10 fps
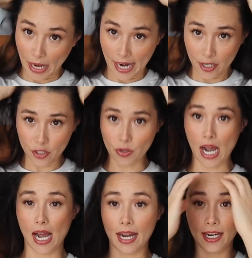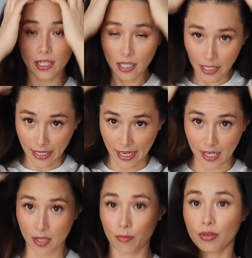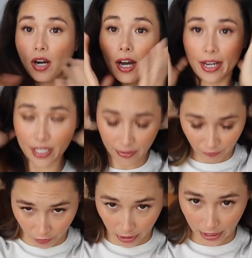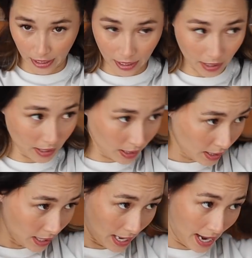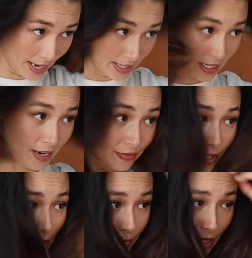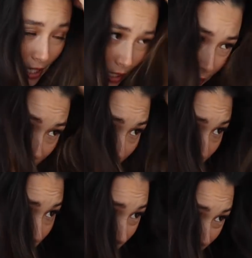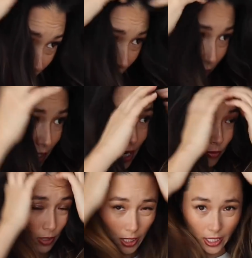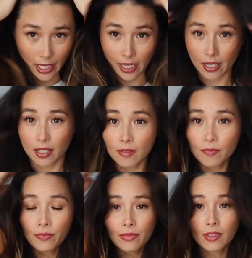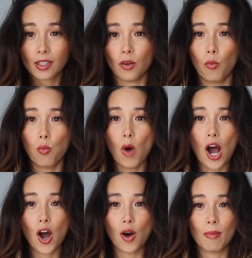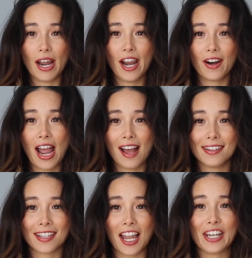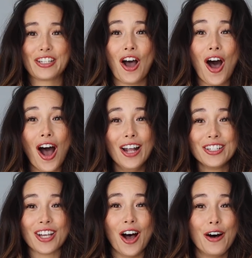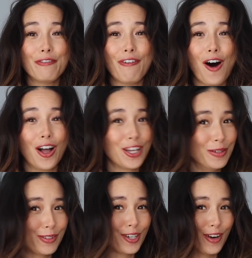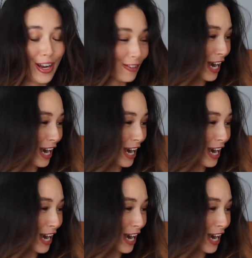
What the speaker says: air dried, again, product free, and I've slept in it. So there's not really, whoa, my hair has tons of volume to it